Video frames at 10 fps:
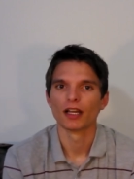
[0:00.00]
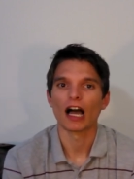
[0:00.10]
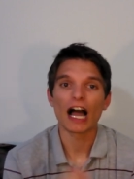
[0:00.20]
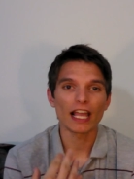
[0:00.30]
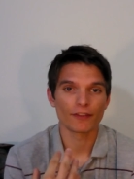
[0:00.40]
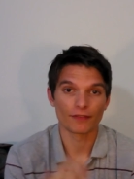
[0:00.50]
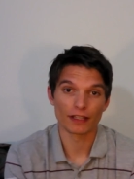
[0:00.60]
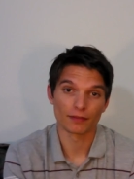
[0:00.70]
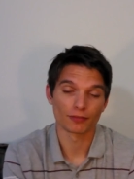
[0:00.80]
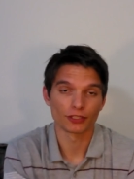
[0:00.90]
I have
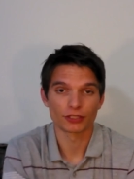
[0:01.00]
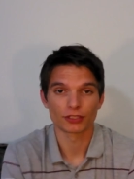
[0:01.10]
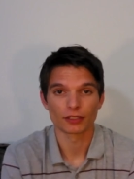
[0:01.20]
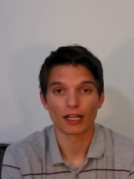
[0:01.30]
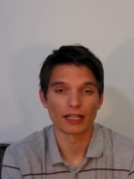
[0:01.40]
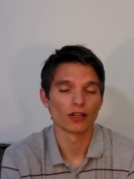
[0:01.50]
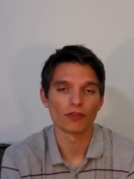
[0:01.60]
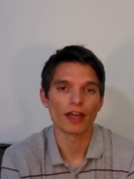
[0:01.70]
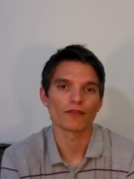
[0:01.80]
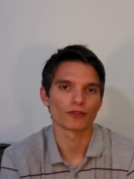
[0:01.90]
faith in bridges. I know
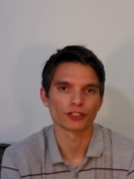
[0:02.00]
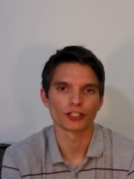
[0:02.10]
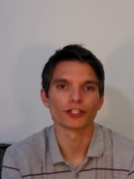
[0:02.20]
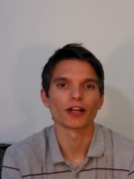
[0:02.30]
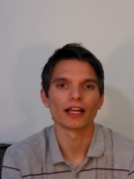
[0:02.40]
that for sure.